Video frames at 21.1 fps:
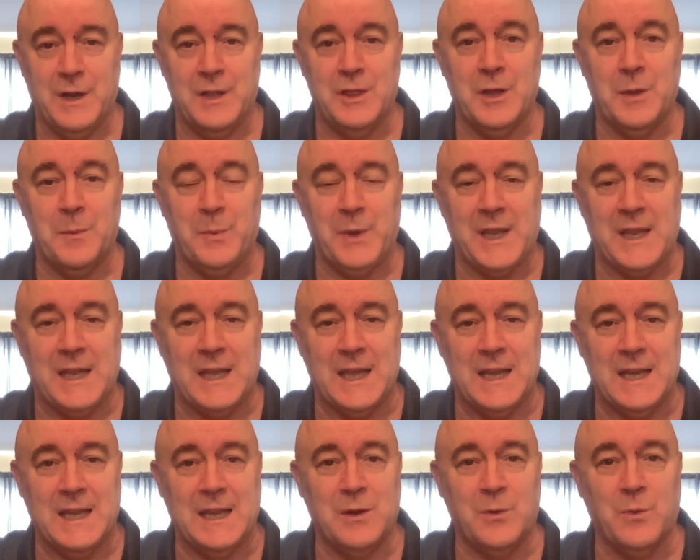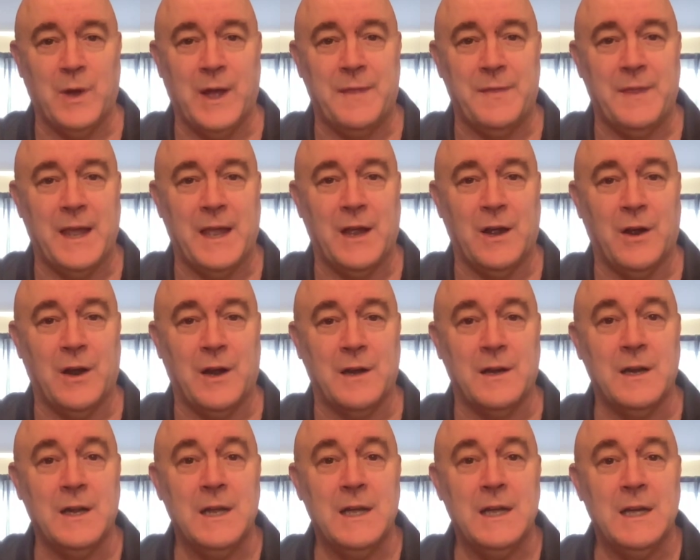right in the beginning when they
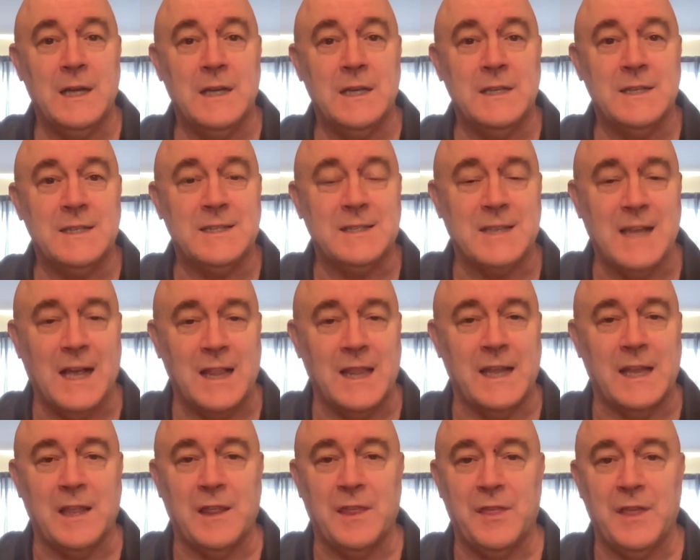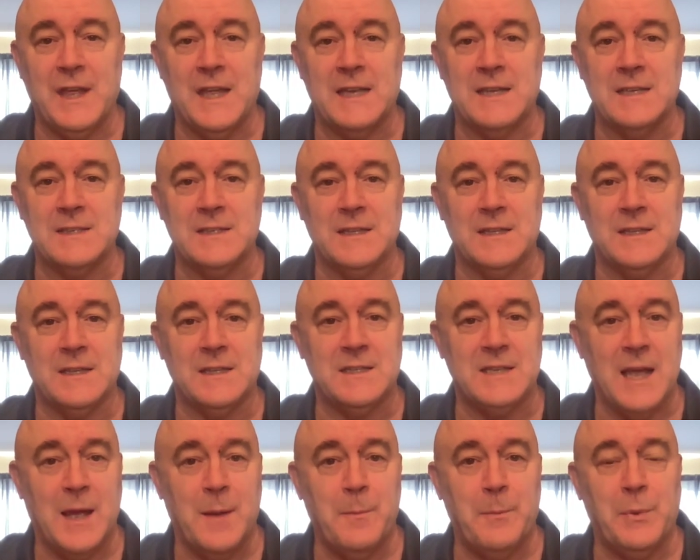are selling things in the
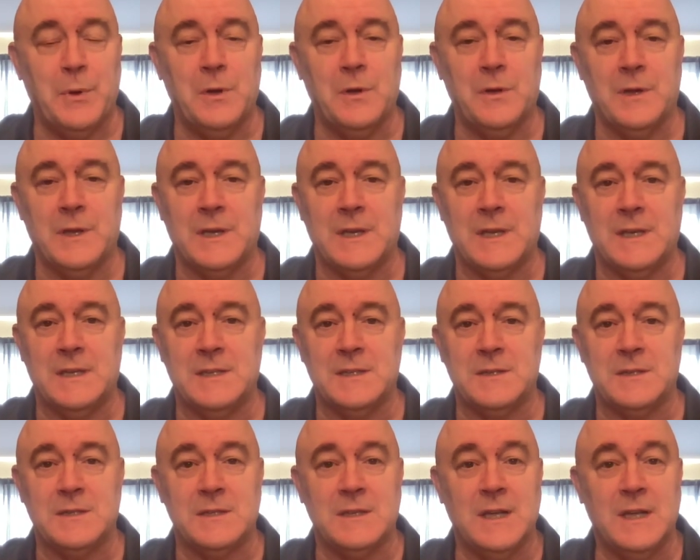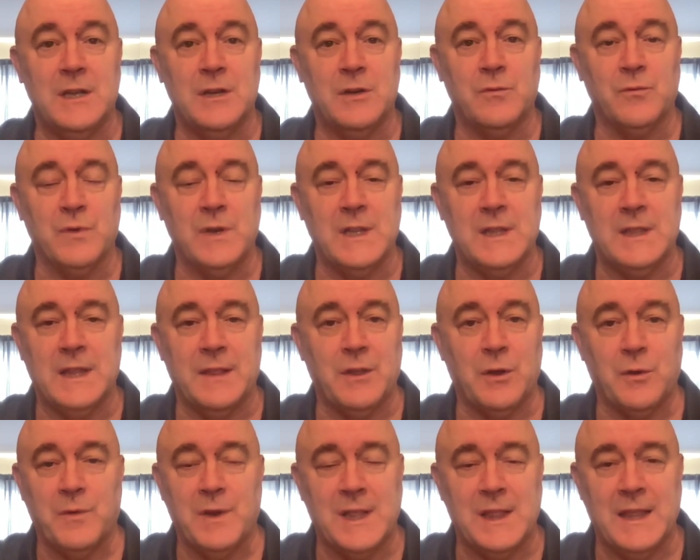temple and he's re- and
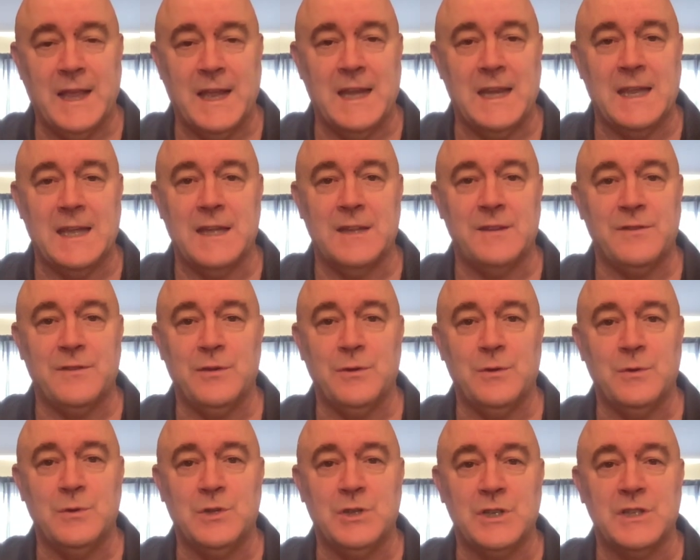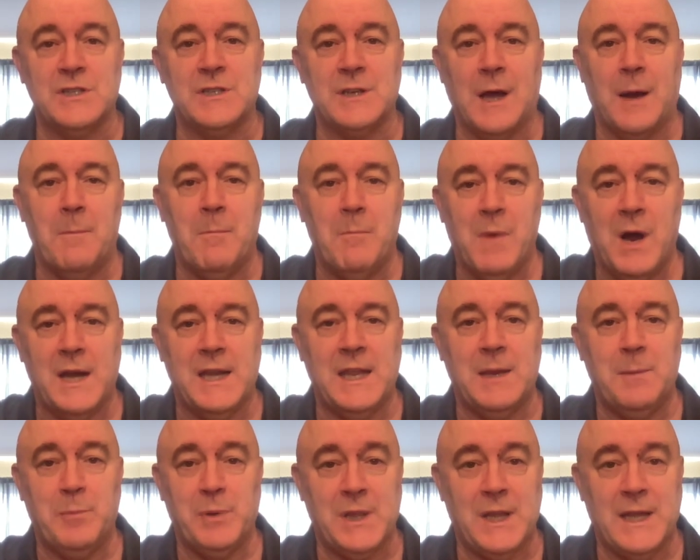they're relating it to just a
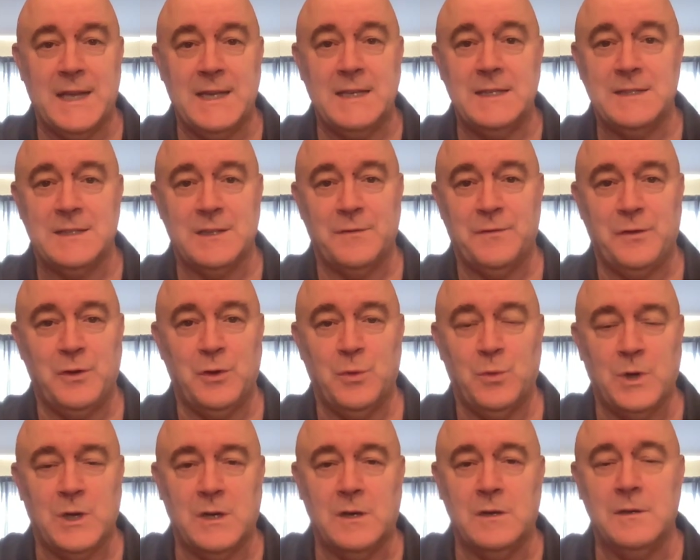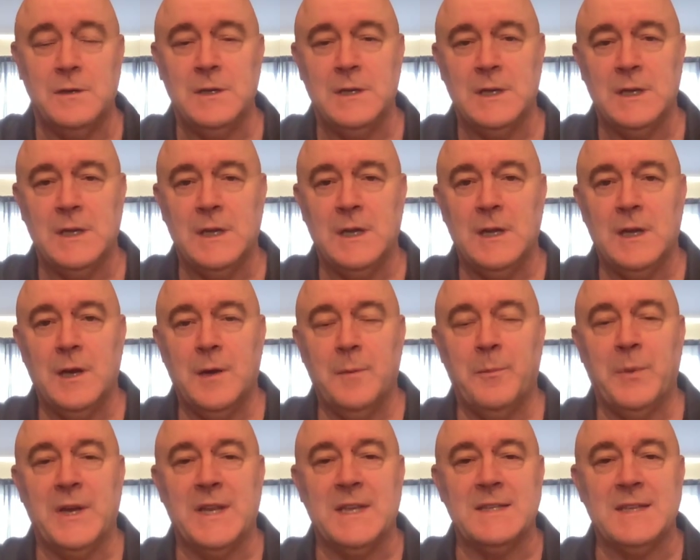money place if you will
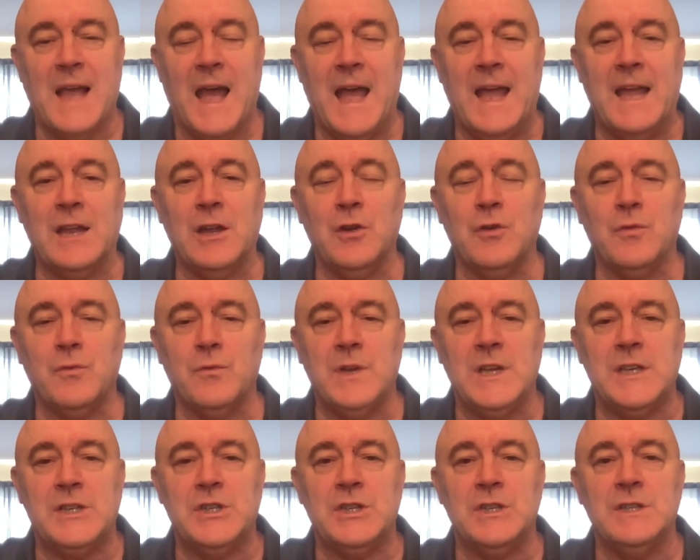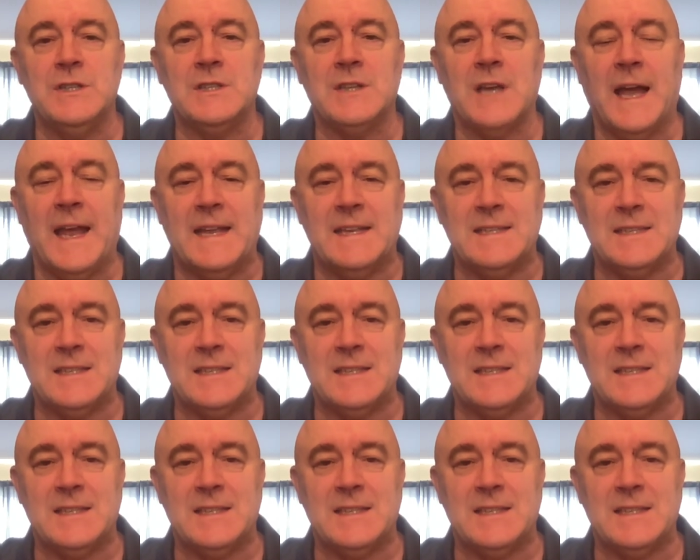but his anger reaches a